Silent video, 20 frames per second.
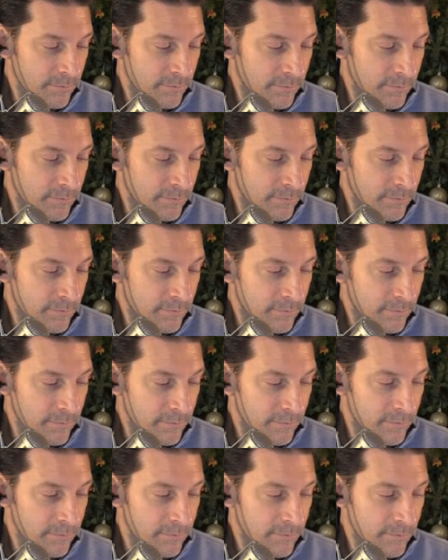
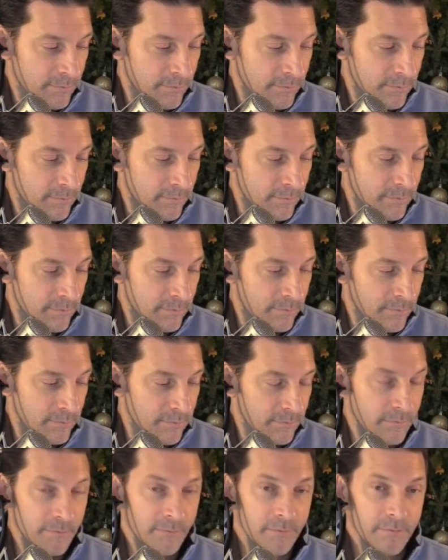
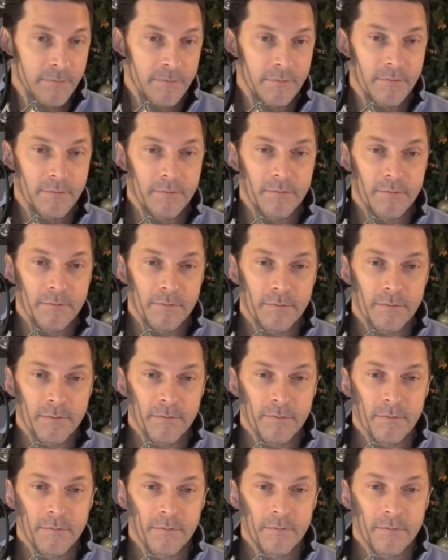
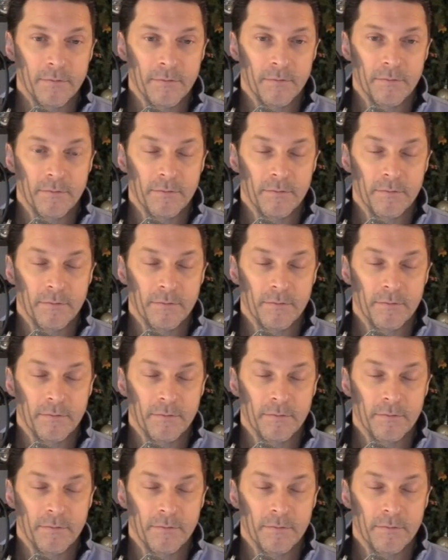[no speech]